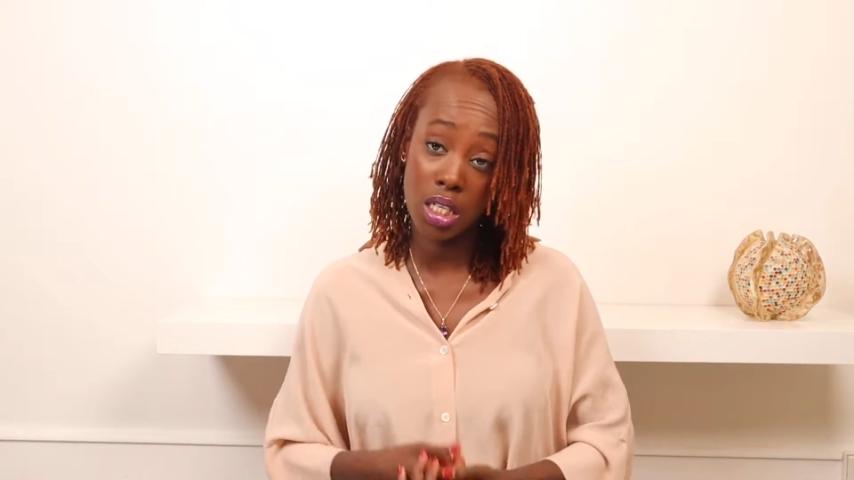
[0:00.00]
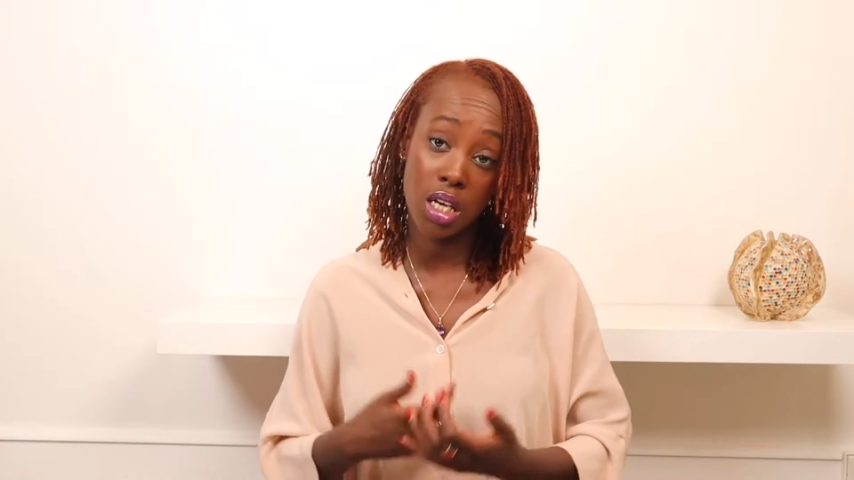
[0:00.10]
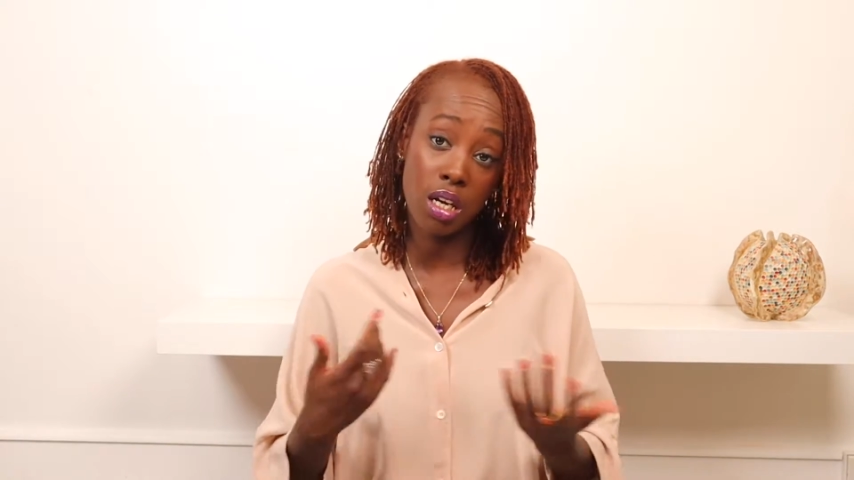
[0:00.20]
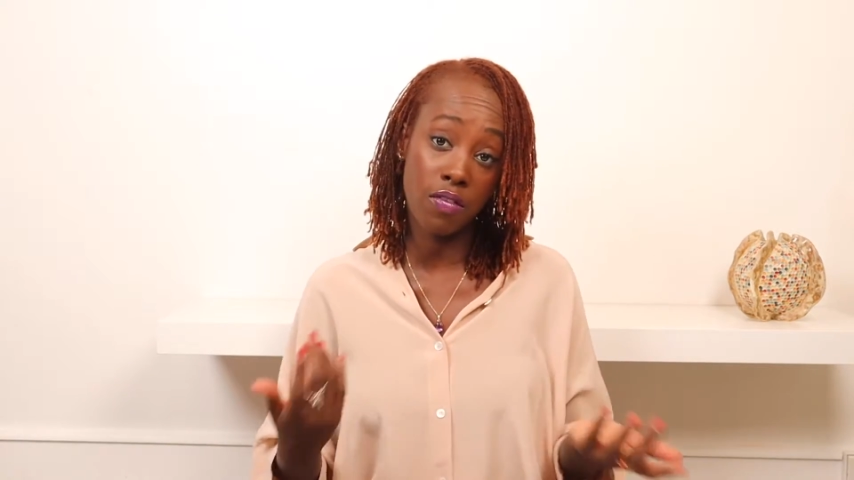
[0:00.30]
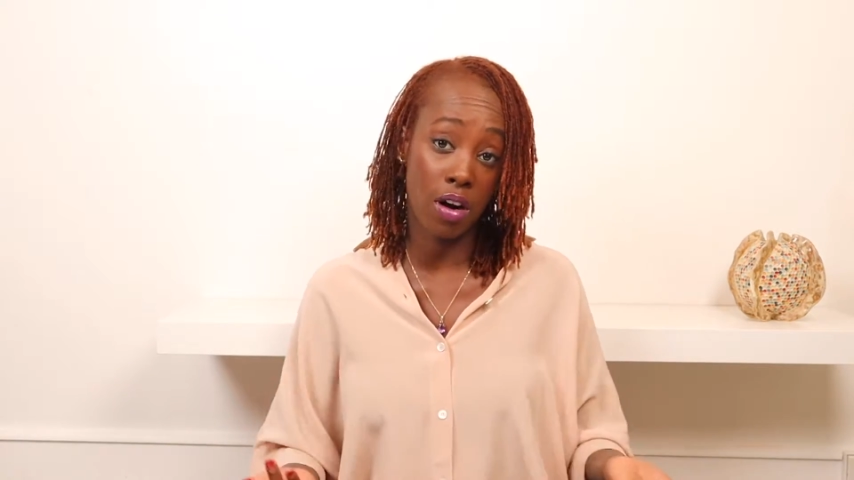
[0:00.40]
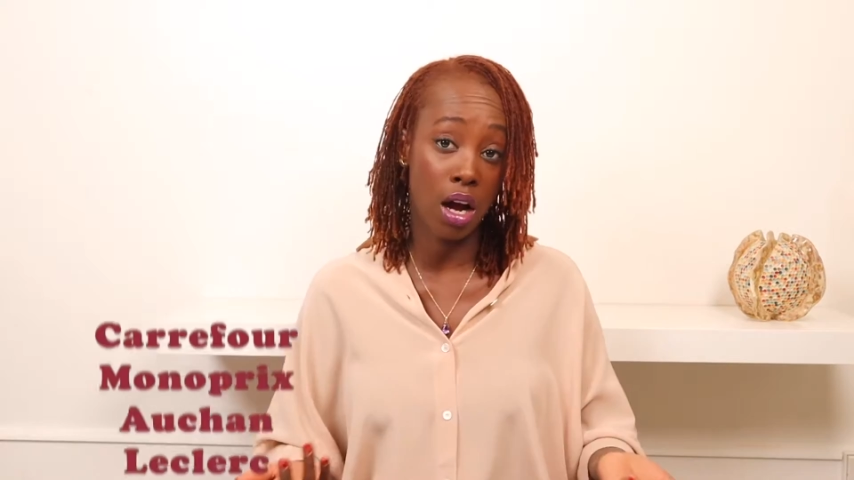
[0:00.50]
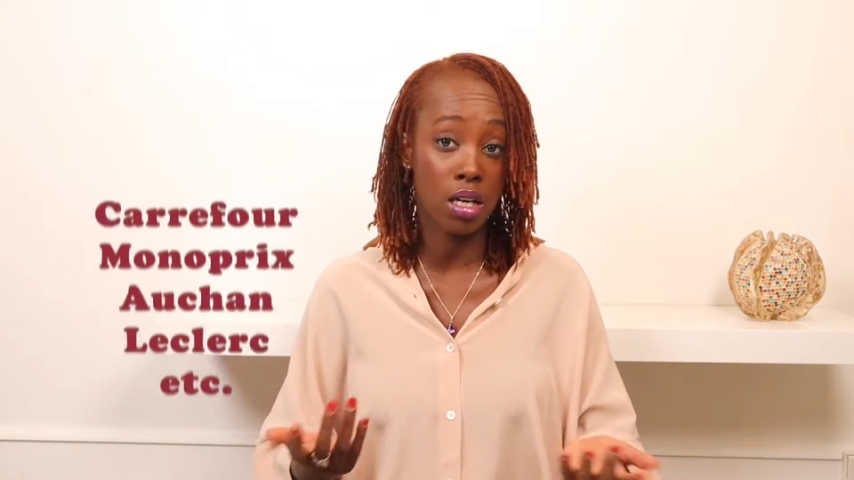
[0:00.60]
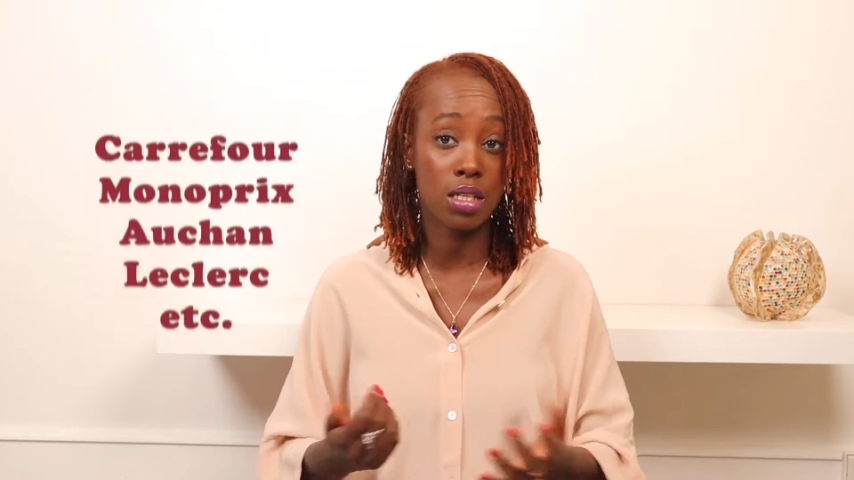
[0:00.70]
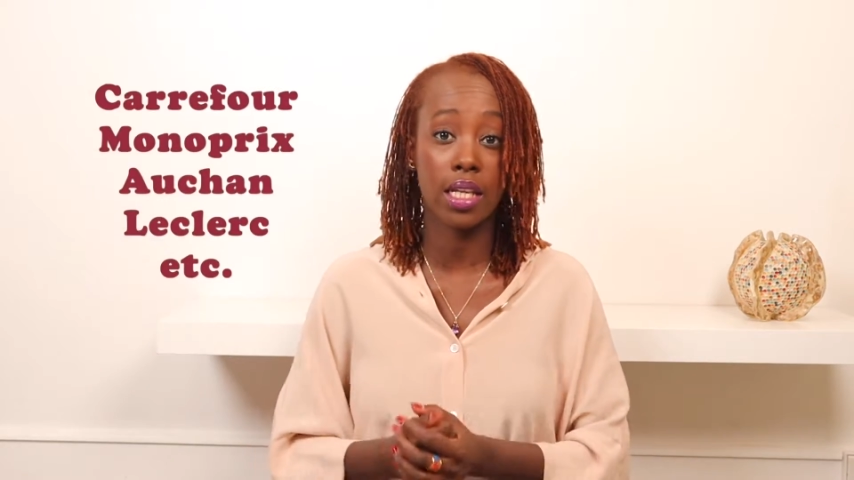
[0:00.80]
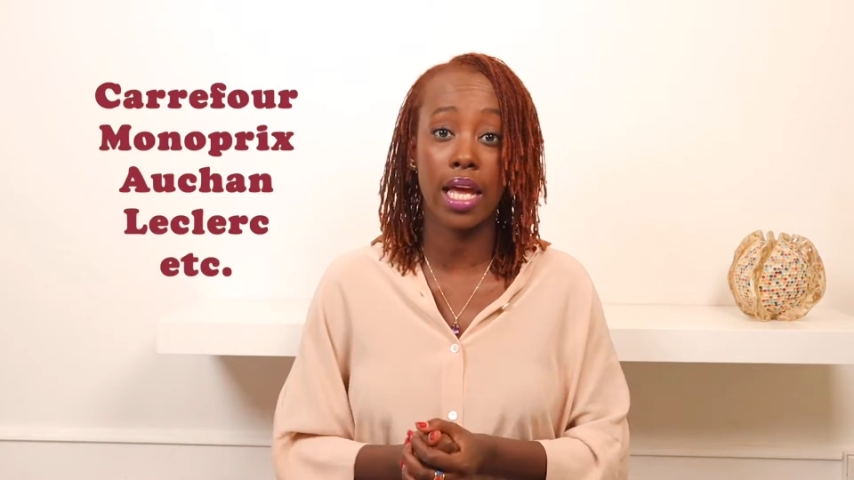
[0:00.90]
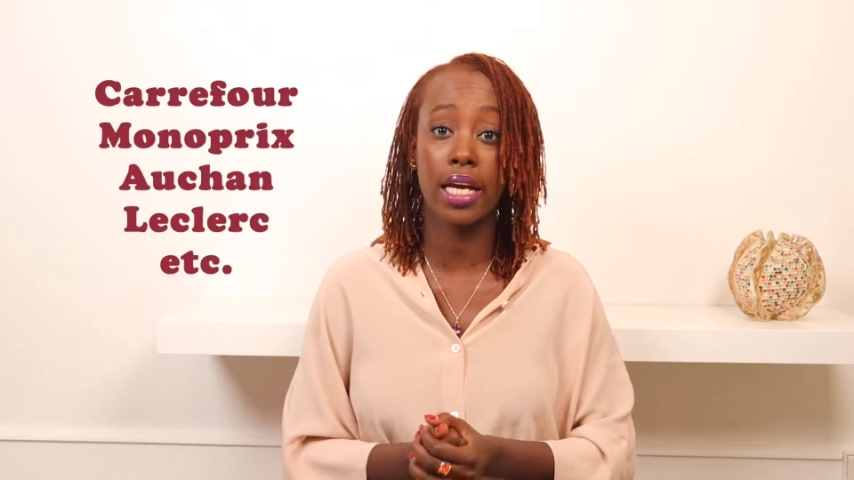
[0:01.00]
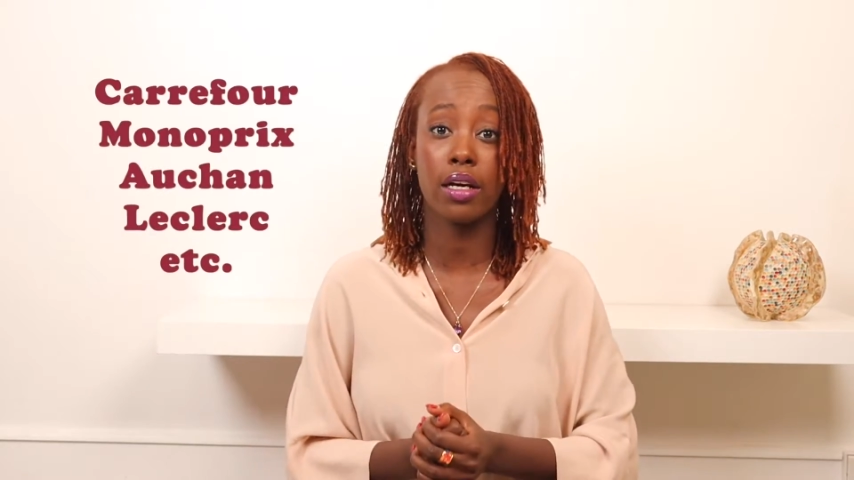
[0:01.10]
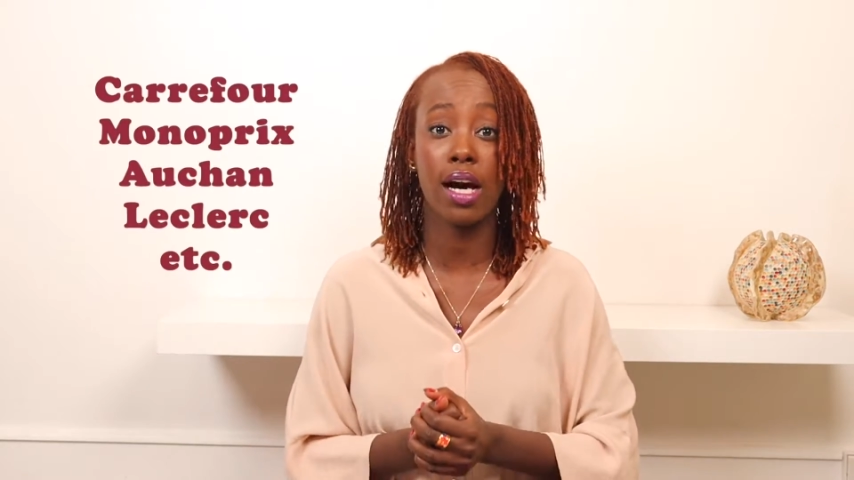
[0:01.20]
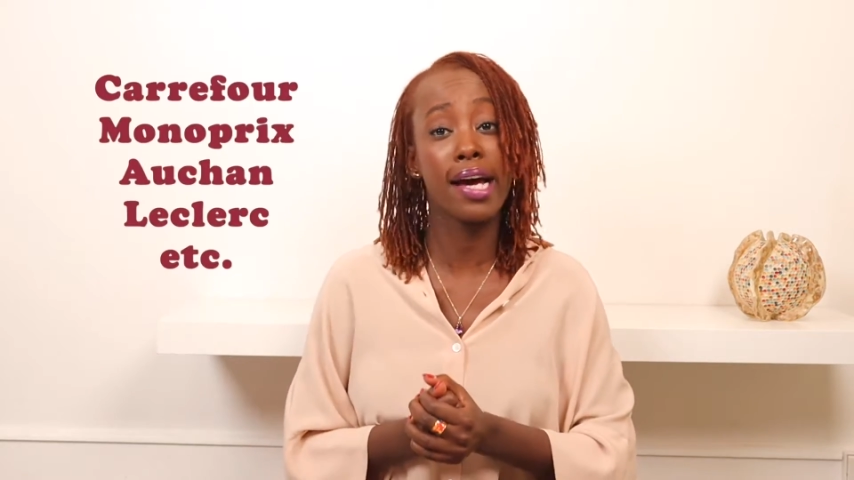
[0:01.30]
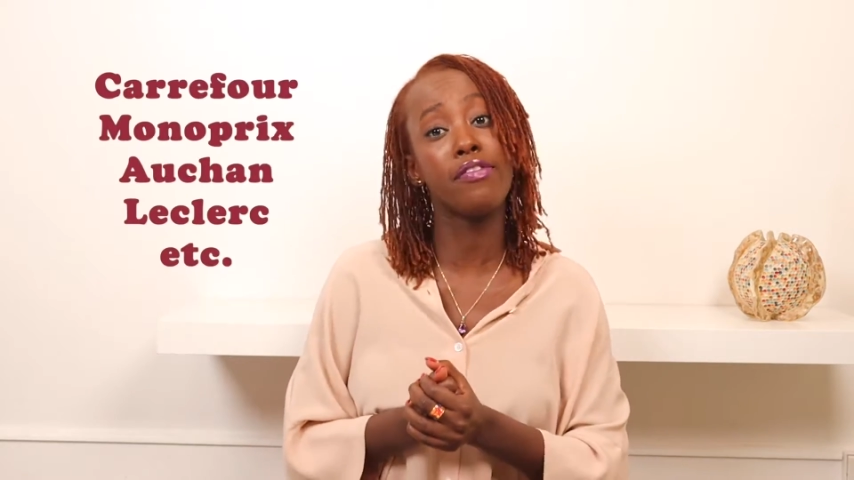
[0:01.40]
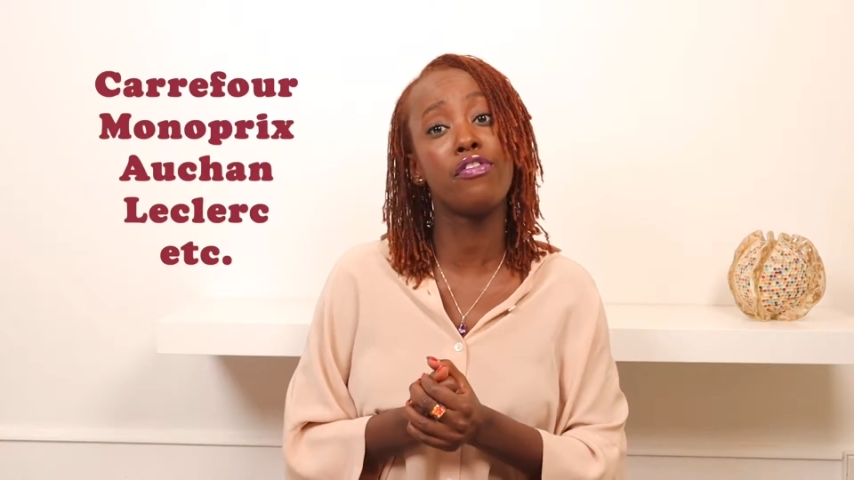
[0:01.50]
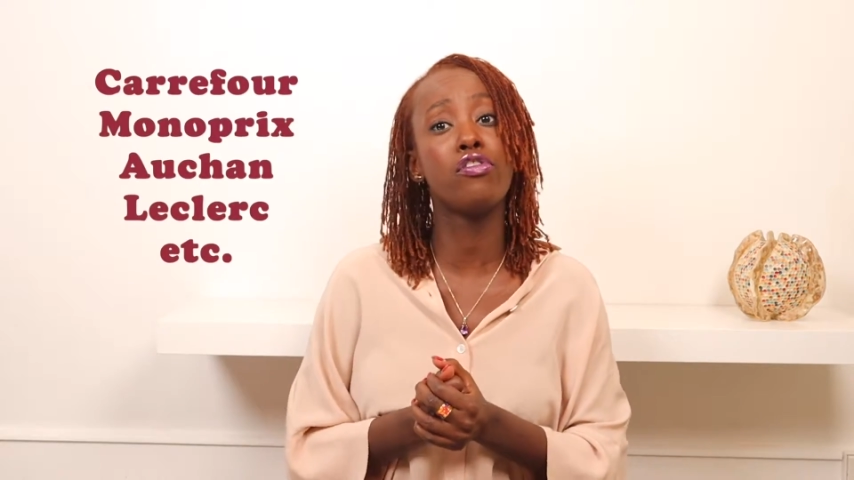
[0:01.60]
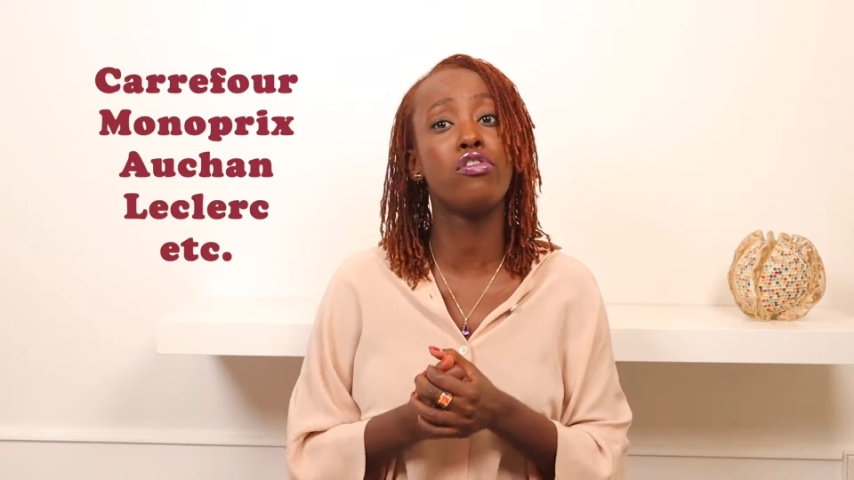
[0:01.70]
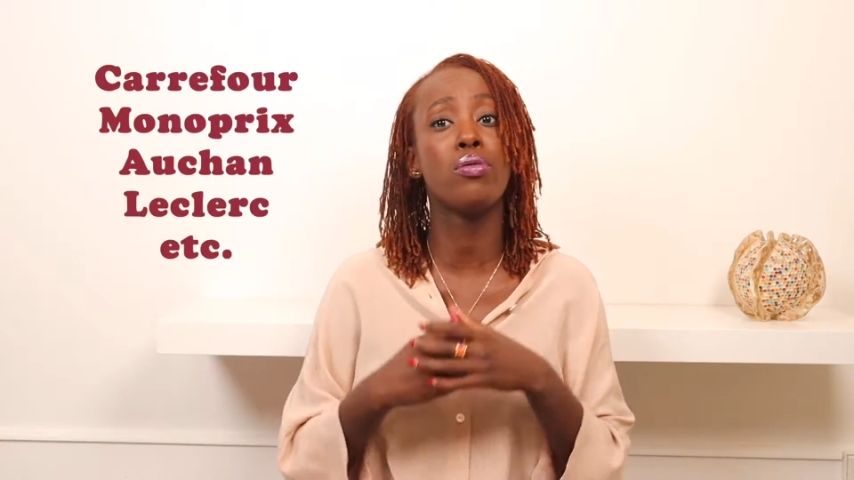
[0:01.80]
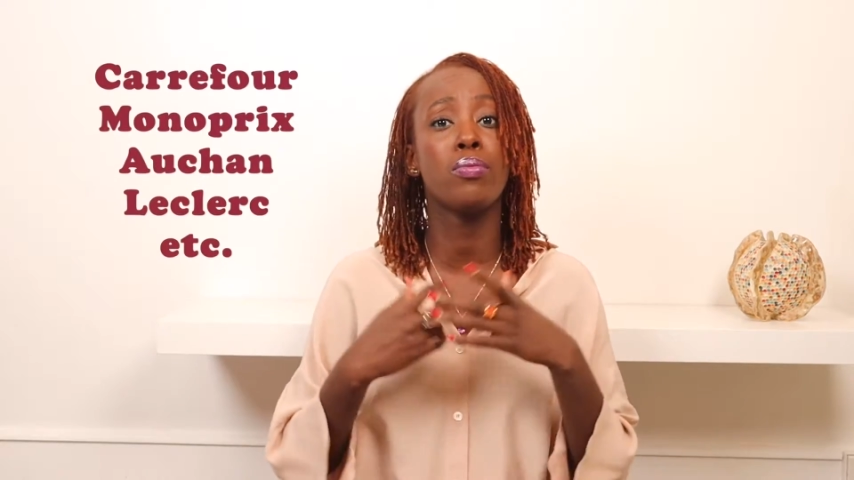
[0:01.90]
here in France like Carrefour,